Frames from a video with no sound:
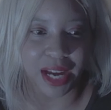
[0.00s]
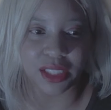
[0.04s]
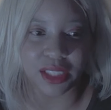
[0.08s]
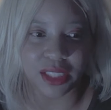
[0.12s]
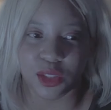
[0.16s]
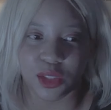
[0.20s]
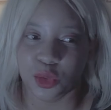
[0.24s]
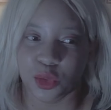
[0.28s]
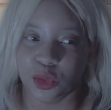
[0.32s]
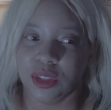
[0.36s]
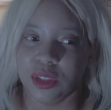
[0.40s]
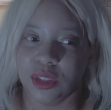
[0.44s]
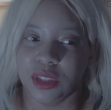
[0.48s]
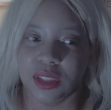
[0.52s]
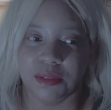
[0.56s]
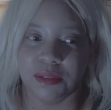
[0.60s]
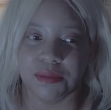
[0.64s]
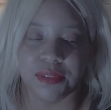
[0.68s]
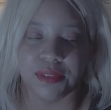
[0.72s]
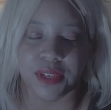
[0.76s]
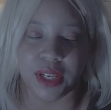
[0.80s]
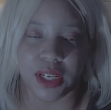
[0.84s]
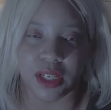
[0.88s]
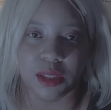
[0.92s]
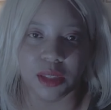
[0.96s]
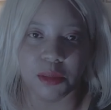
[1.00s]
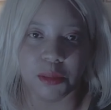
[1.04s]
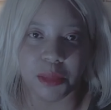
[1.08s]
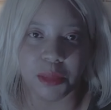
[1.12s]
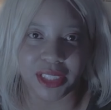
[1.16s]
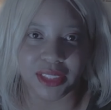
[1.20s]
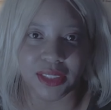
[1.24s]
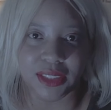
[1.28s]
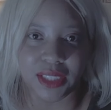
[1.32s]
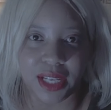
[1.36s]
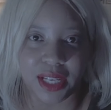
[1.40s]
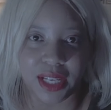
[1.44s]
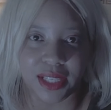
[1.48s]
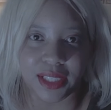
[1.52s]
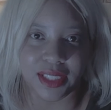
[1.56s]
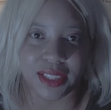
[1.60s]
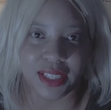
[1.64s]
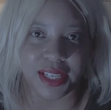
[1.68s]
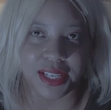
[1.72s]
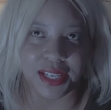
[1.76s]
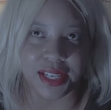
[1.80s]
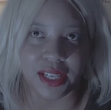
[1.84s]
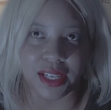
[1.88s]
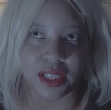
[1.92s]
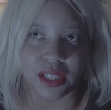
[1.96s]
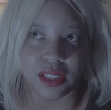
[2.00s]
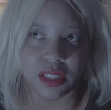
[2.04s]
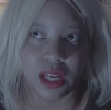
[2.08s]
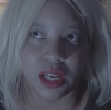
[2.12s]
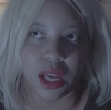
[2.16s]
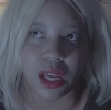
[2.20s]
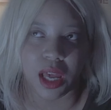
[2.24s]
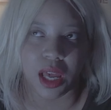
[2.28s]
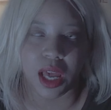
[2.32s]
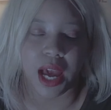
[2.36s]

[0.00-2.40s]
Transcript: do the very best I can.